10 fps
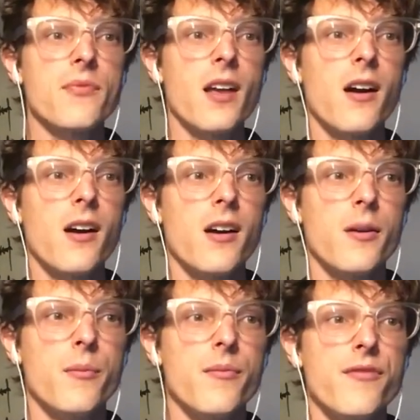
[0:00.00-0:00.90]

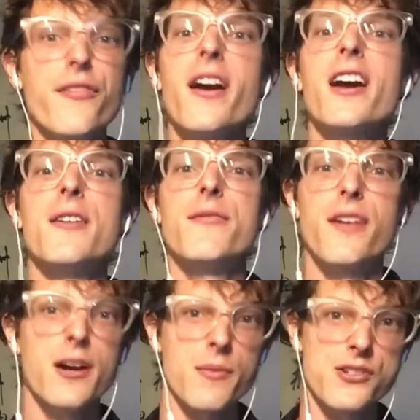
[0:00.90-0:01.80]
very,
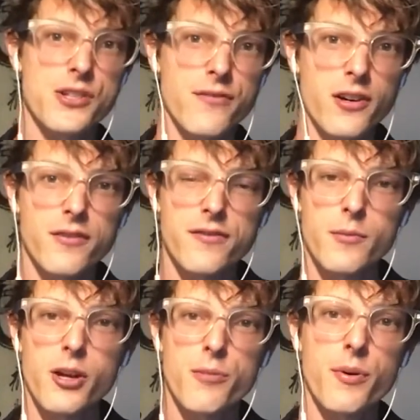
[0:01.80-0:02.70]
very much different
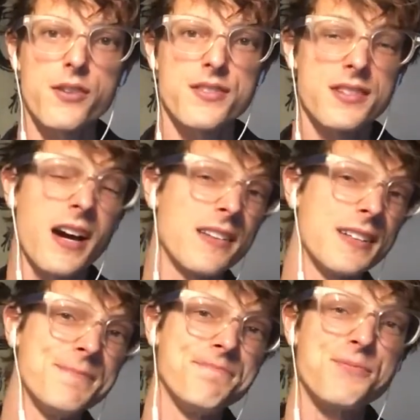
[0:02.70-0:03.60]
from other parts in Thailand.